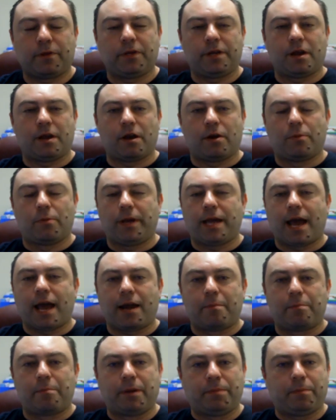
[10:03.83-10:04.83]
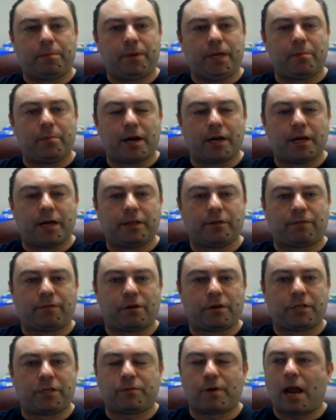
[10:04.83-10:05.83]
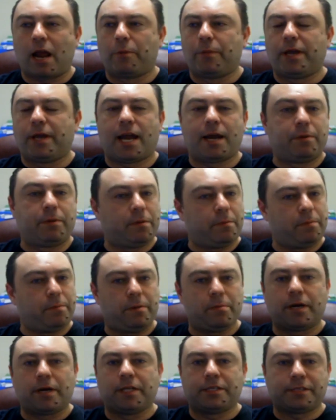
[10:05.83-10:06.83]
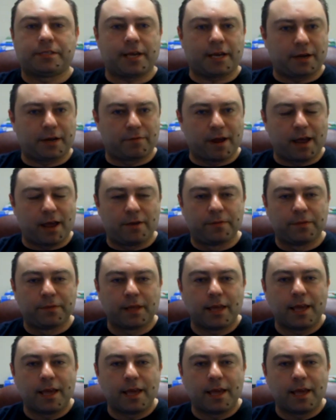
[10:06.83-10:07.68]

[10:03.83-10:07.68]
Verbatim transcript: You know, we got in PPP money the first round, we got in PPP money the second round.